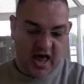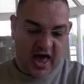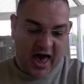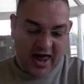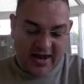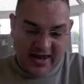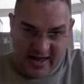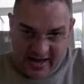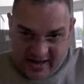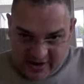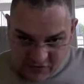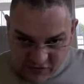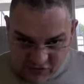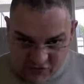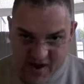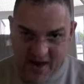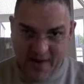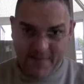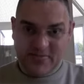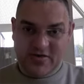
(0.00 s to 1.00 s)
and he had
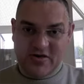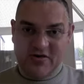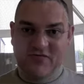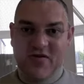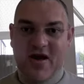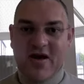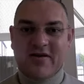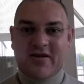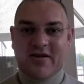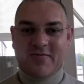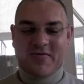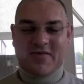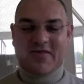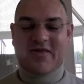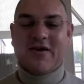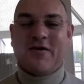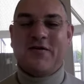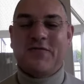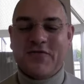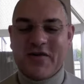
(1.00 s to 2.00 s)
wrapped around
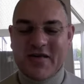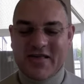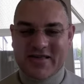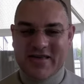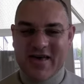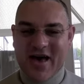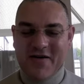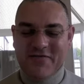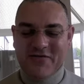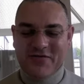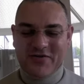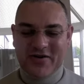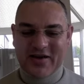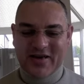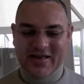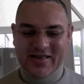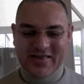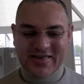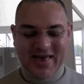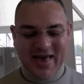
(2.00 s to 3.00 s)
himself these
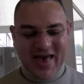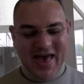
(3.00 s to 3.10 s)
coverings.